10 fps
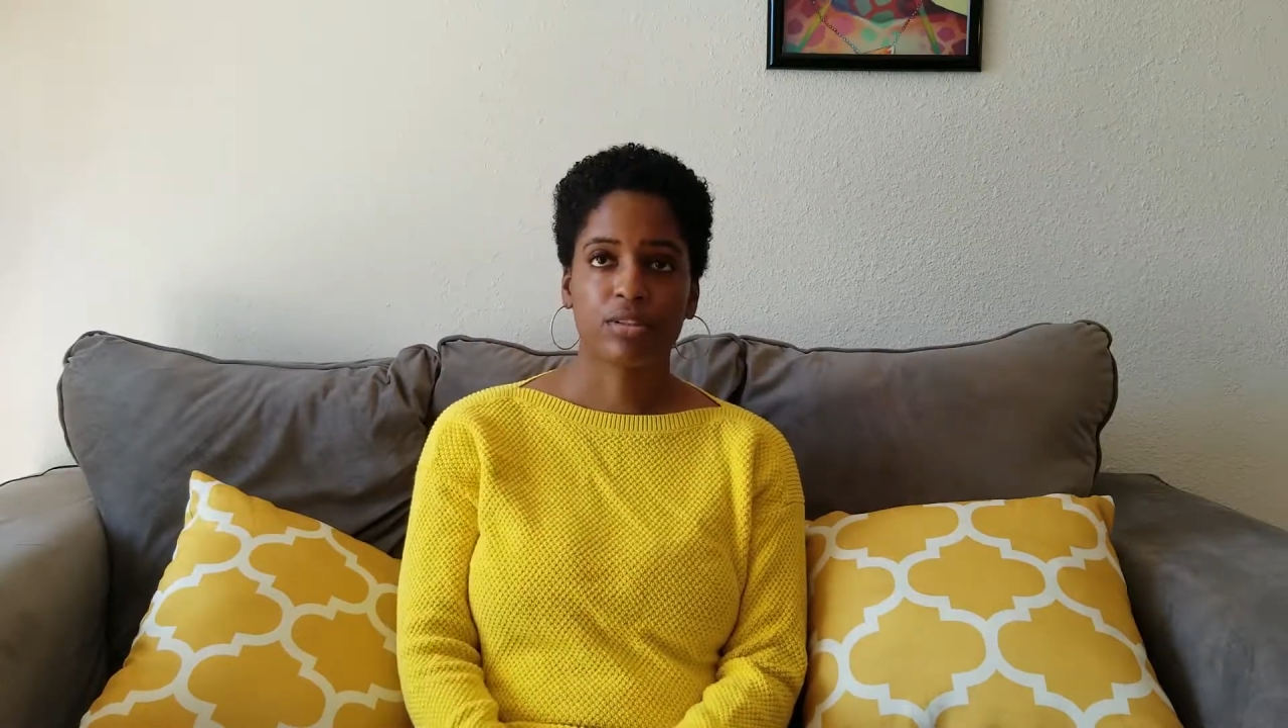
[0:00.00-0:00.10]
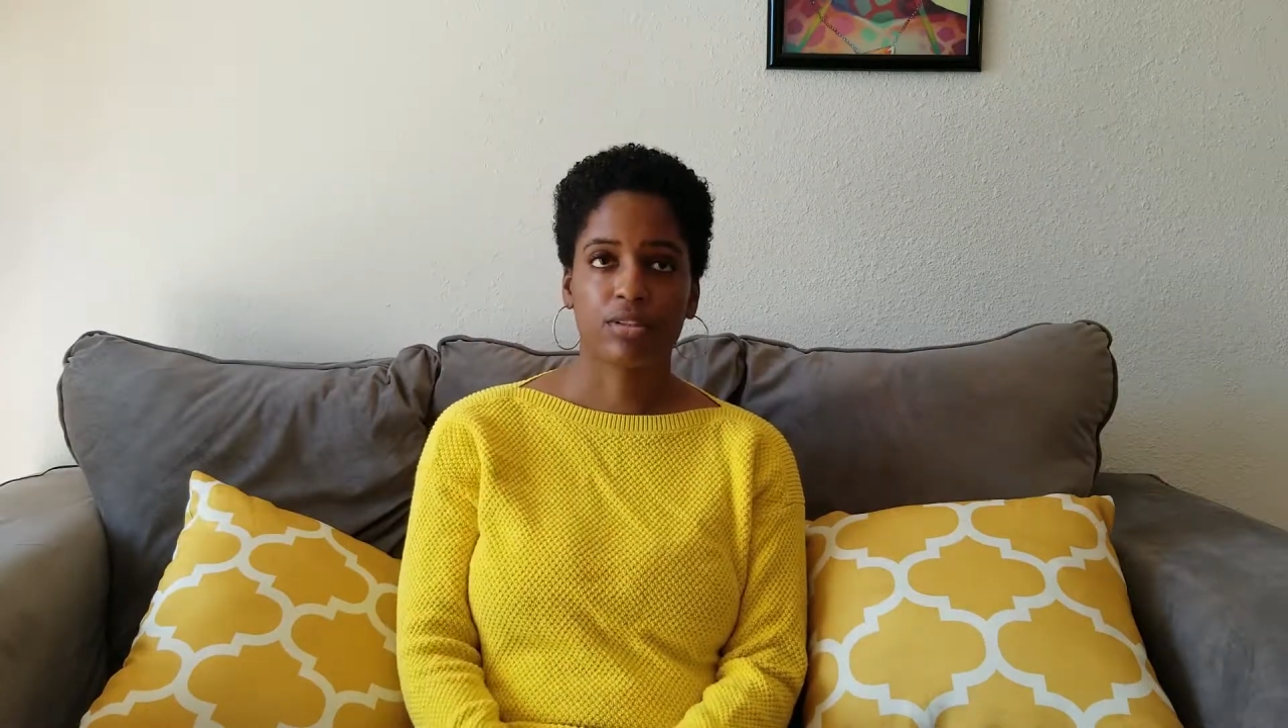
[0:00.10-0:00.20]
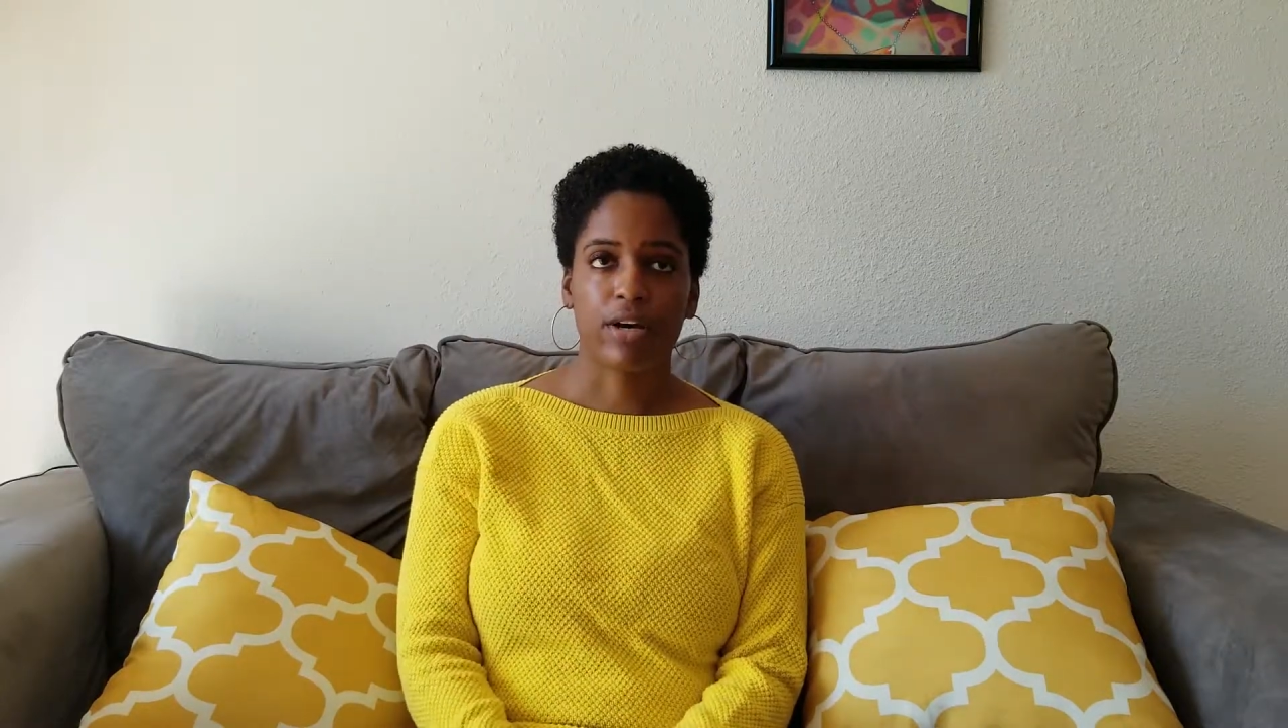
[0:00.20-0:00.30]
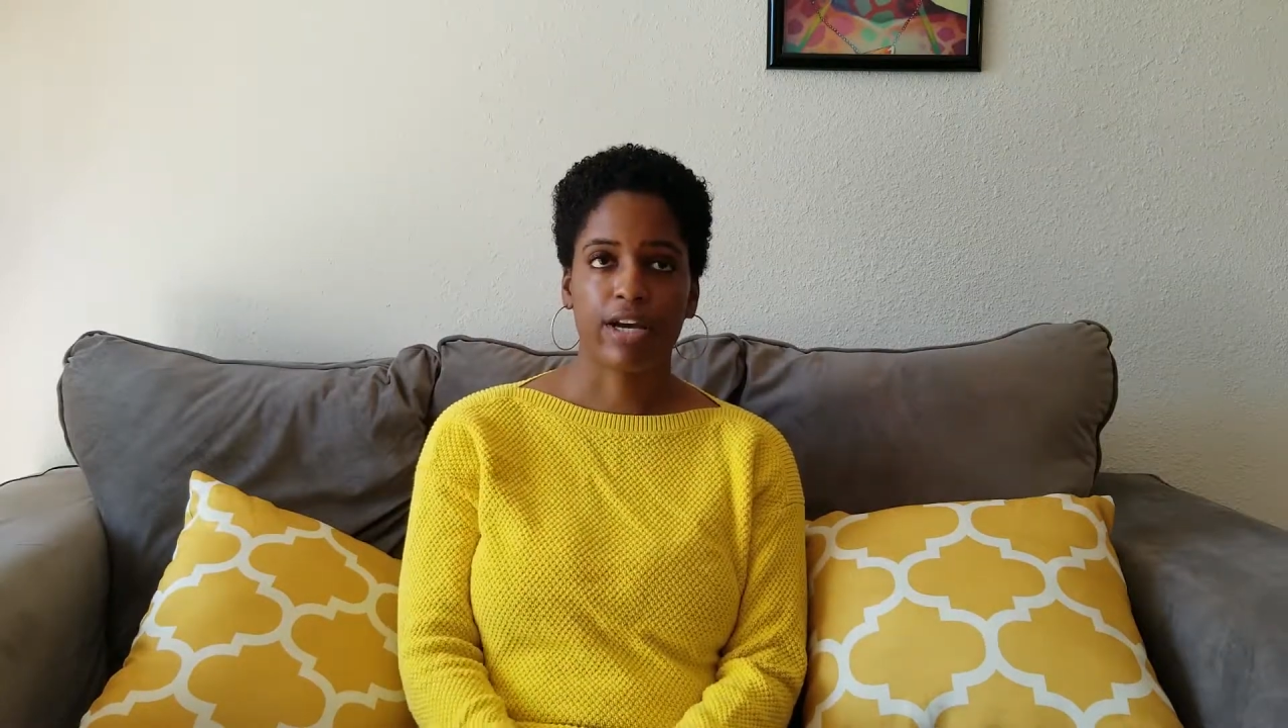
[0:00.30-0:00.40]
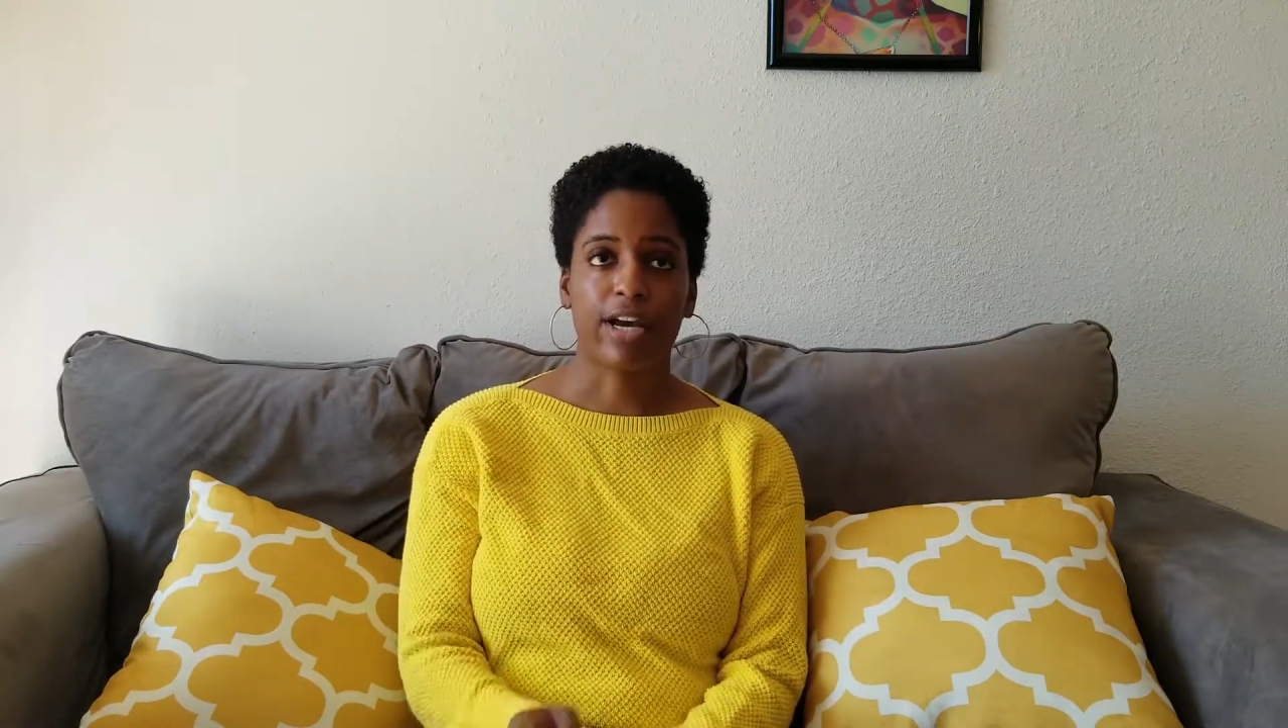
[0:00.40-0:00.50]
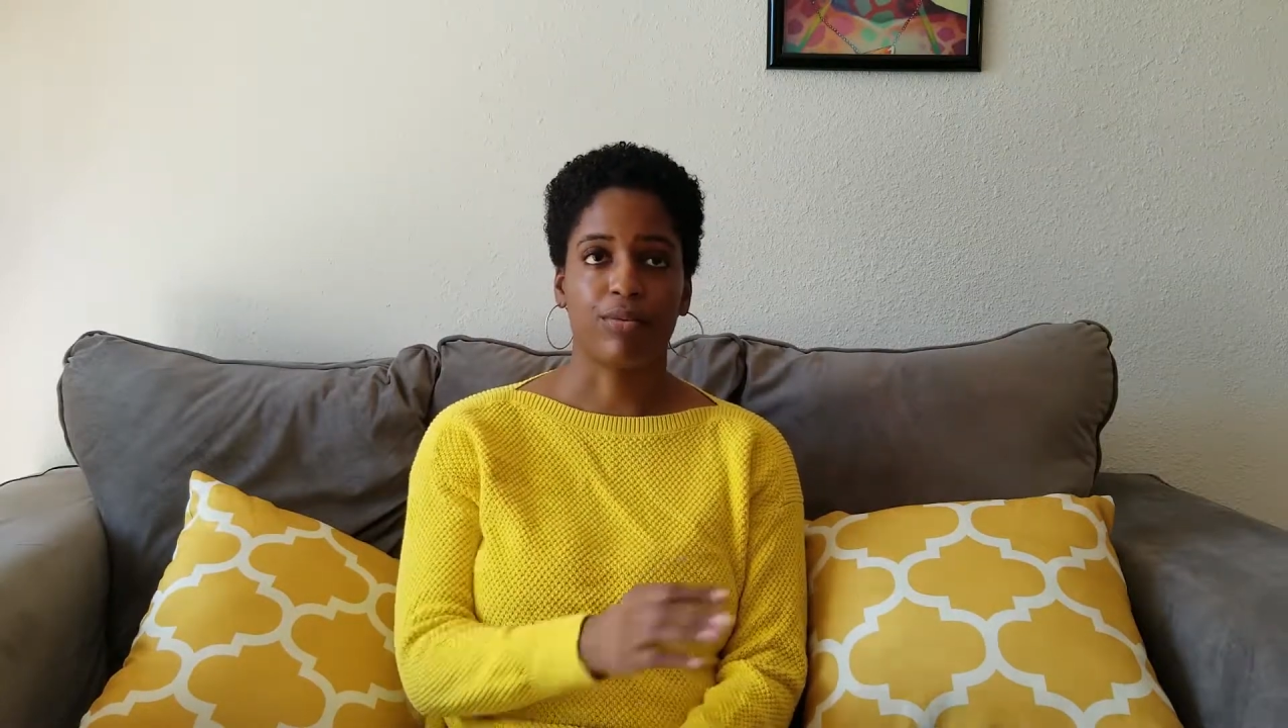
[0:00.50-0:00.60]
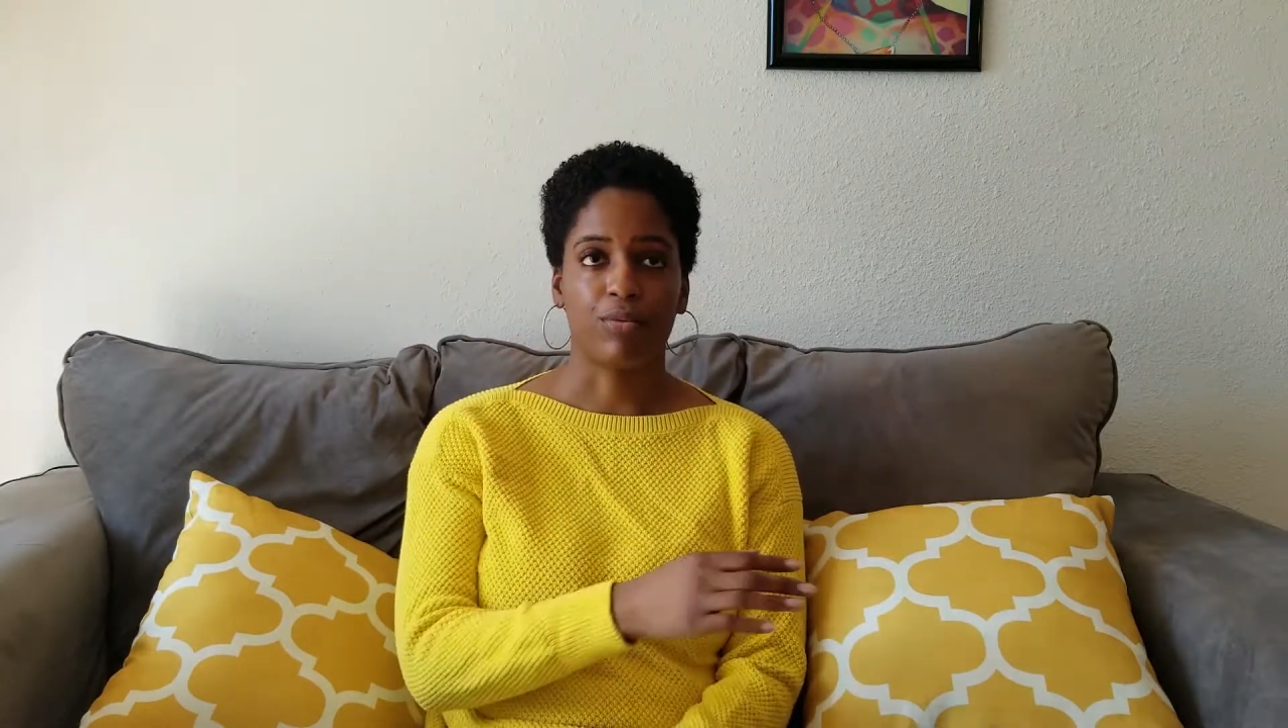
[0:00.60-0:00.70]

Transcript: So I kind of